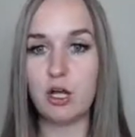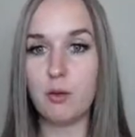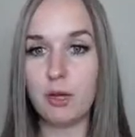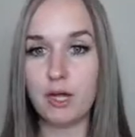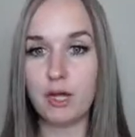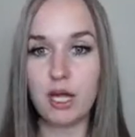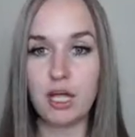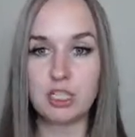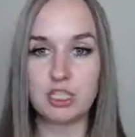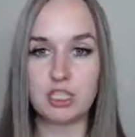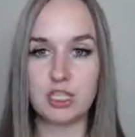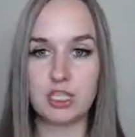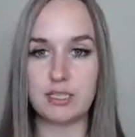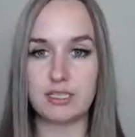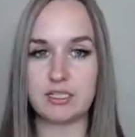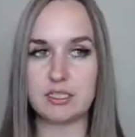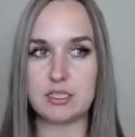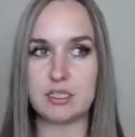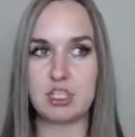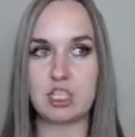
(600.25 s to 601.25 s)
oh my gosh, like
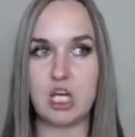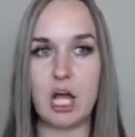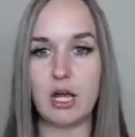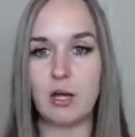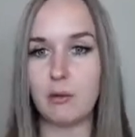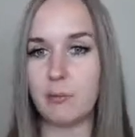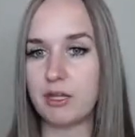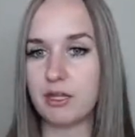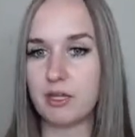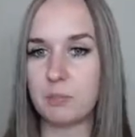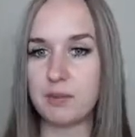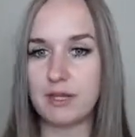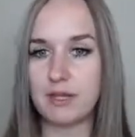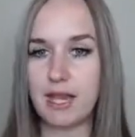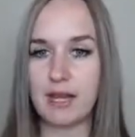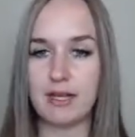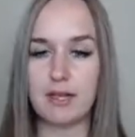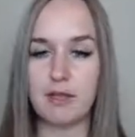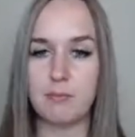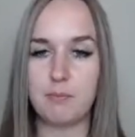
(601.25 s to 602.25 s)
talk about the
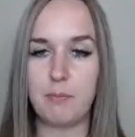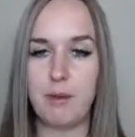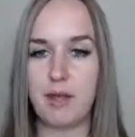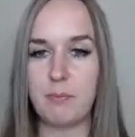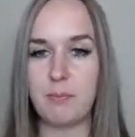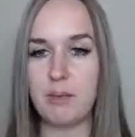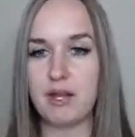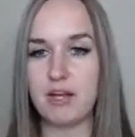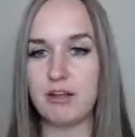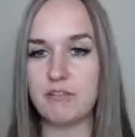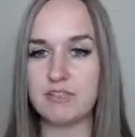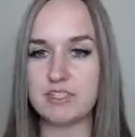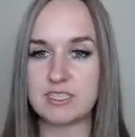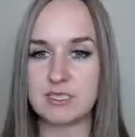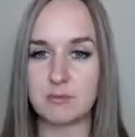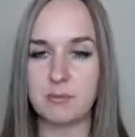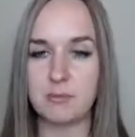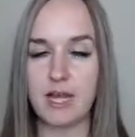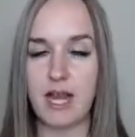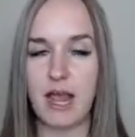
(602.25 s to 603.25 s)
benefits
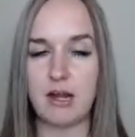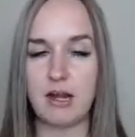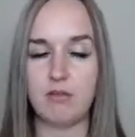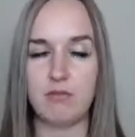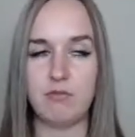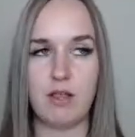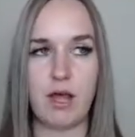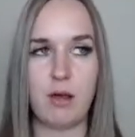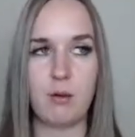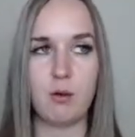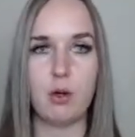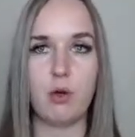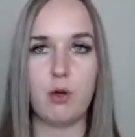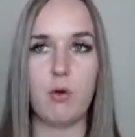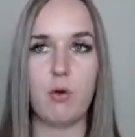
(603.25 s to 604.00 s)
of banana flour,